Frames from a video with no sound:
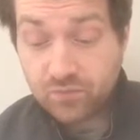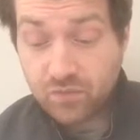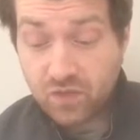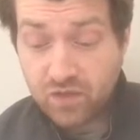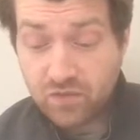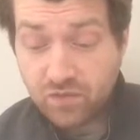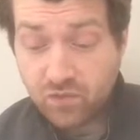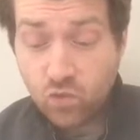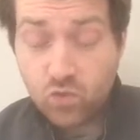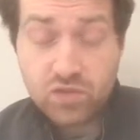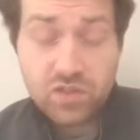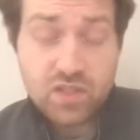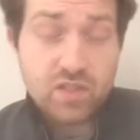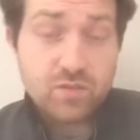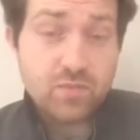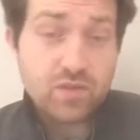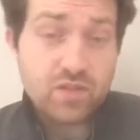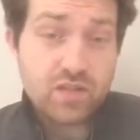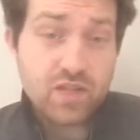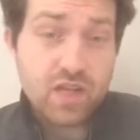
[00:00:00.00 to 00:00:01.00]

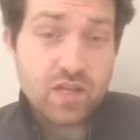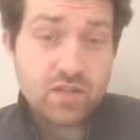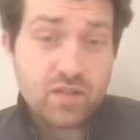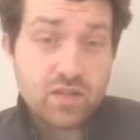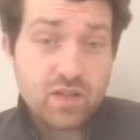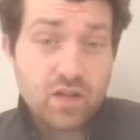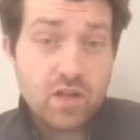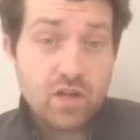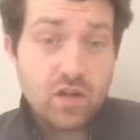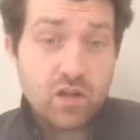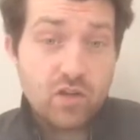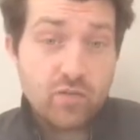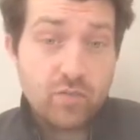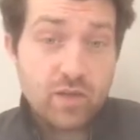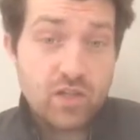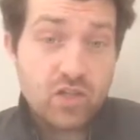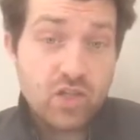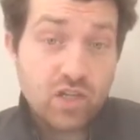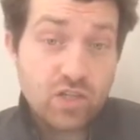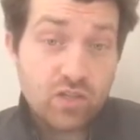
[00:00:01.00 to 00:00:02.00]
14% of
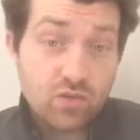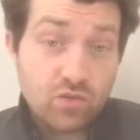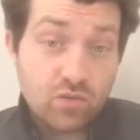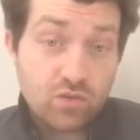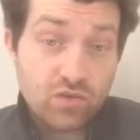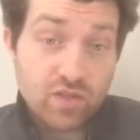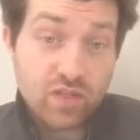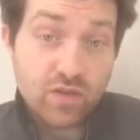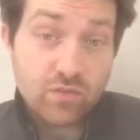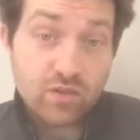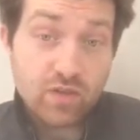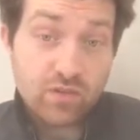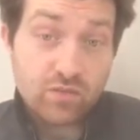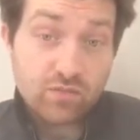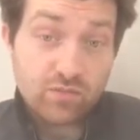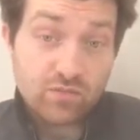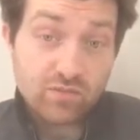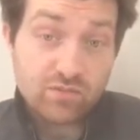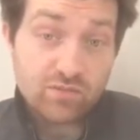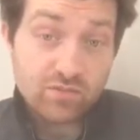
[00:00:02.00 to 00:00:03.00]
PGA Tours there
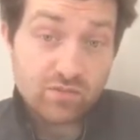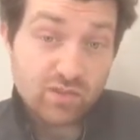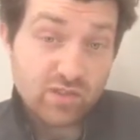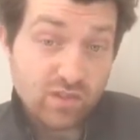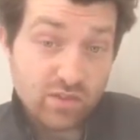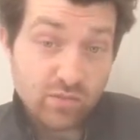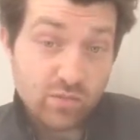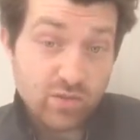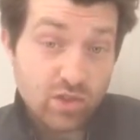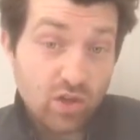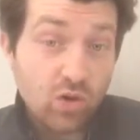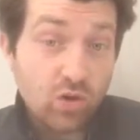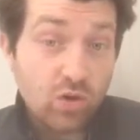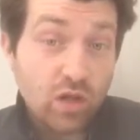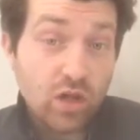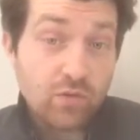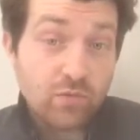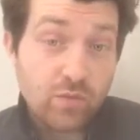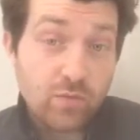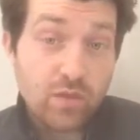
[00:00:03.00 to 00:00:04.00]
would hold
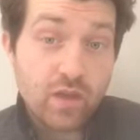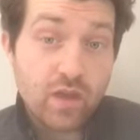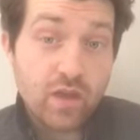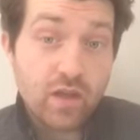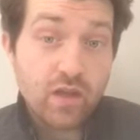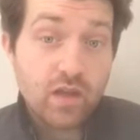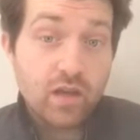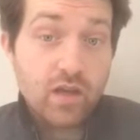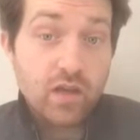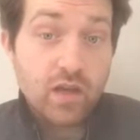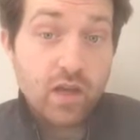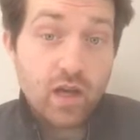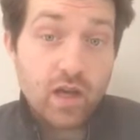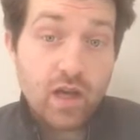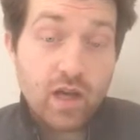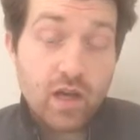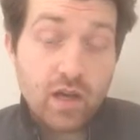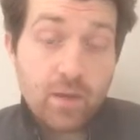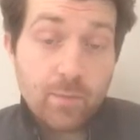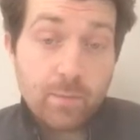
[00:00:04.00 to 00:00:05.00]
out from there.
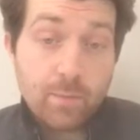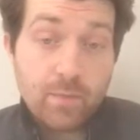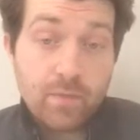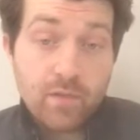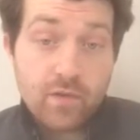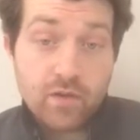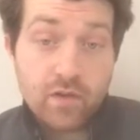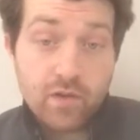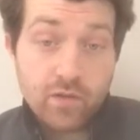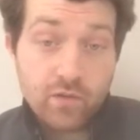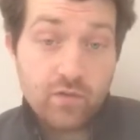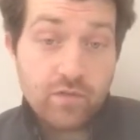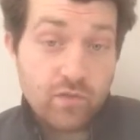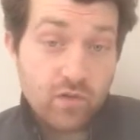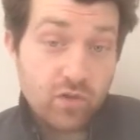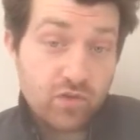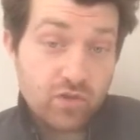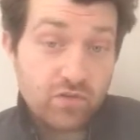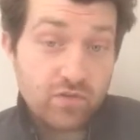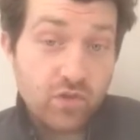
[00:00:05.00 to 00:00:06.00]

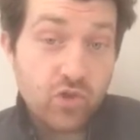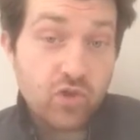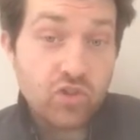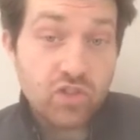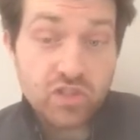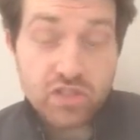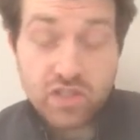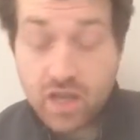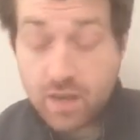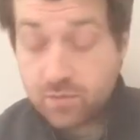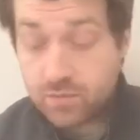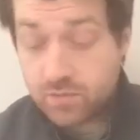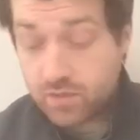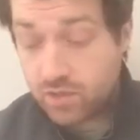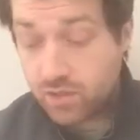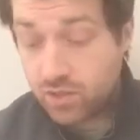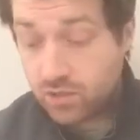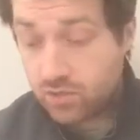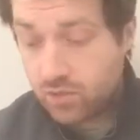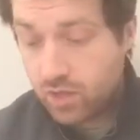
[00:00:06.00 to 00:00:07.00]
First attempt,
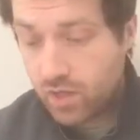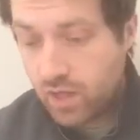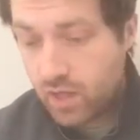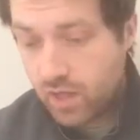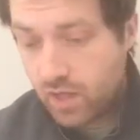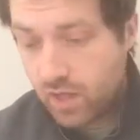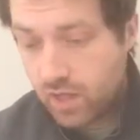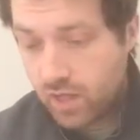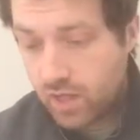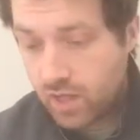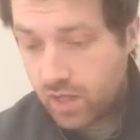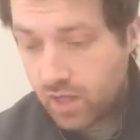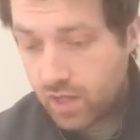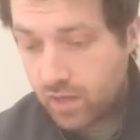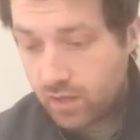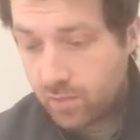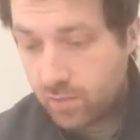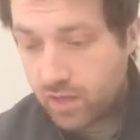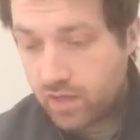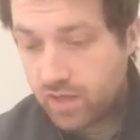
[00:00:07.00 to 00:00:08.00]

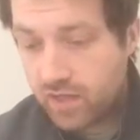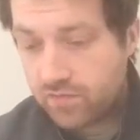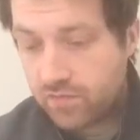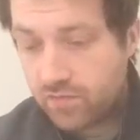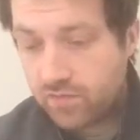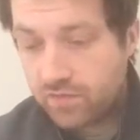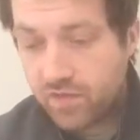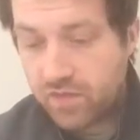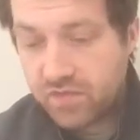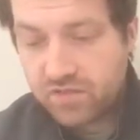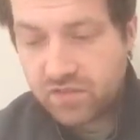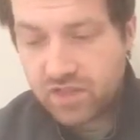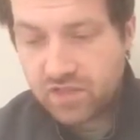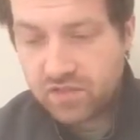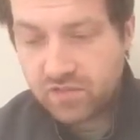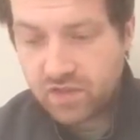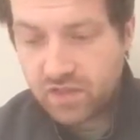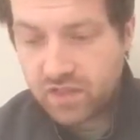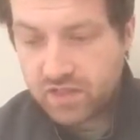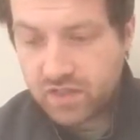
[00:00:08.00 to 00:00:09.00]
and then from 15
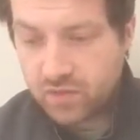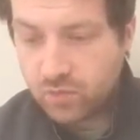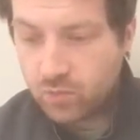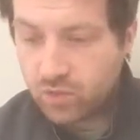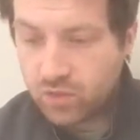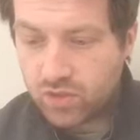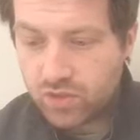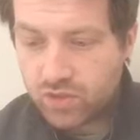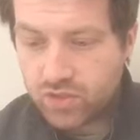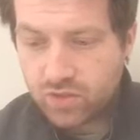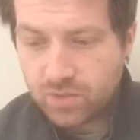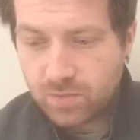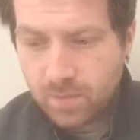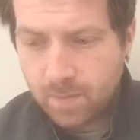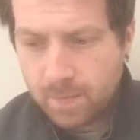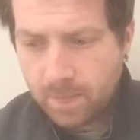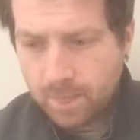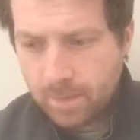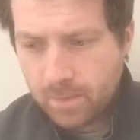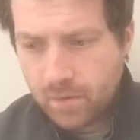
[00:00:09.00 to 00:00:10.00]
feet inwards,
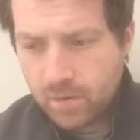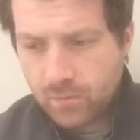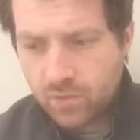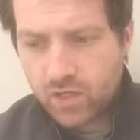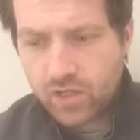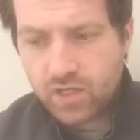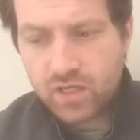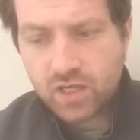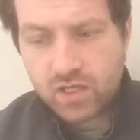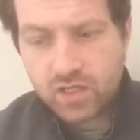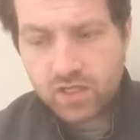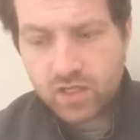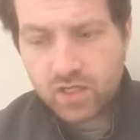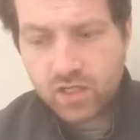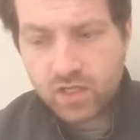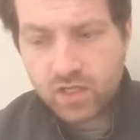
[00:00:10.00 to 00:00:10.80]
we're looking at